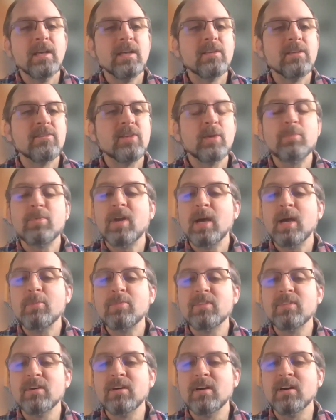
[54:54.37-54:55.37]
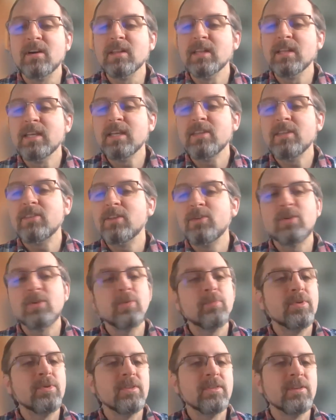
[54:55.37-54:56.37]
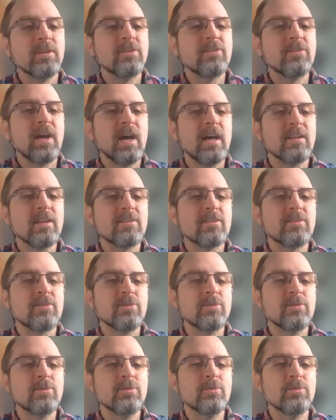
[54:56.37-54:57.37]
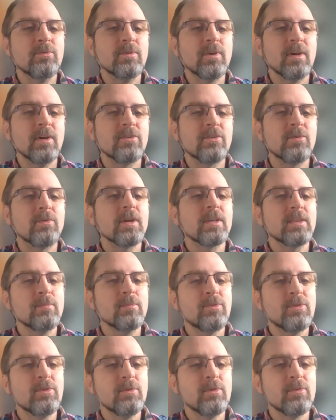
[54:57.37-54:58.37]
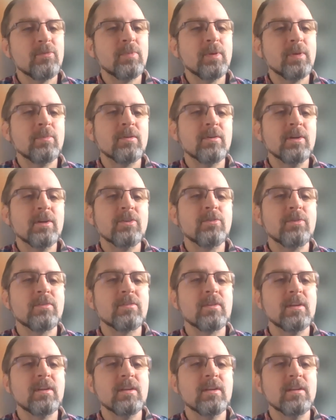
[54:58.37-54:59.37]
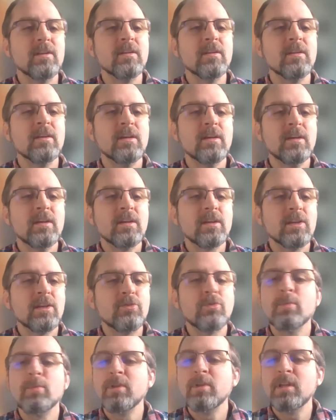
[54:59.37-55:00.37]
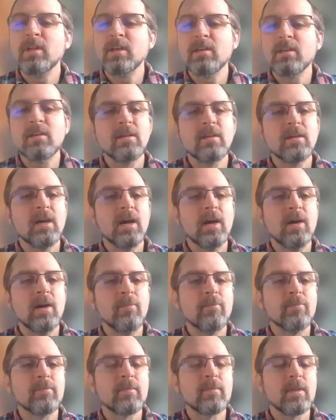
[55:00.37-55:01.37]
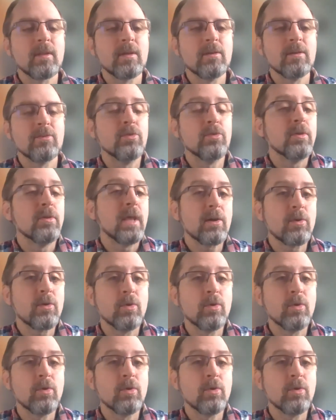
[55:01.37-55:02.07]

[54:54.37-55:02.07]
is there perhaps a link that you could put in the chat to direct them to if people are interested in contributing to that